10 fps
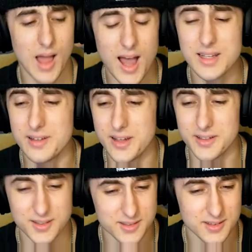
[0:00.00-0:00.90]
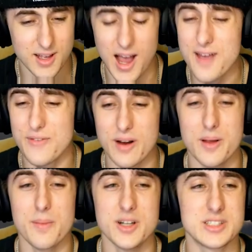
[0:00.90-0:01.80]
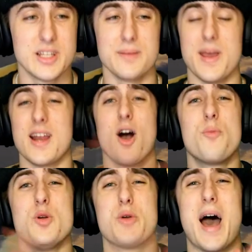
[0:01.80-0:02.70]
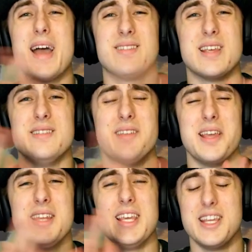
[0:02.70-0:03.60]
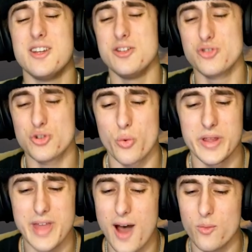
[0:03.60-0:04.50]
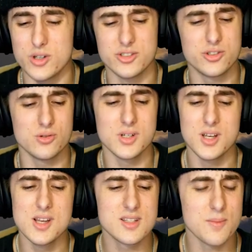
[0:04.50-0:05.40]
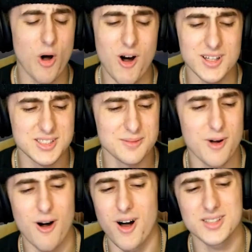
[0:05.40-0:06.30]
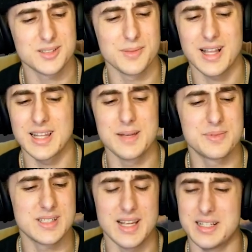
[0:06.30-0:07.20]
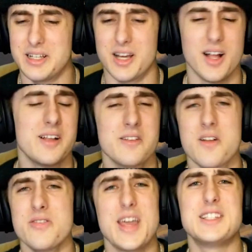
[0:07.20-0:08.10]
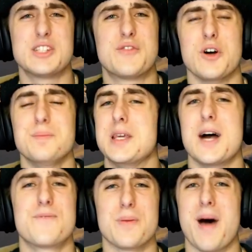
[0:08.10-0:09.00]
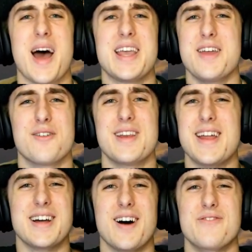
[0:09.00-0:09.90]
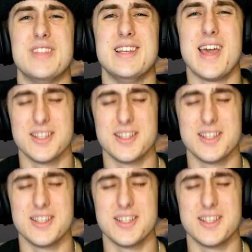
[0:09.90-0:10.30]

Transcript: I did. I very much did, man. I hope you guys did enjoy that one, too. Some awesome, awesome clips, and, uh, they just filled me up for my internet of the day.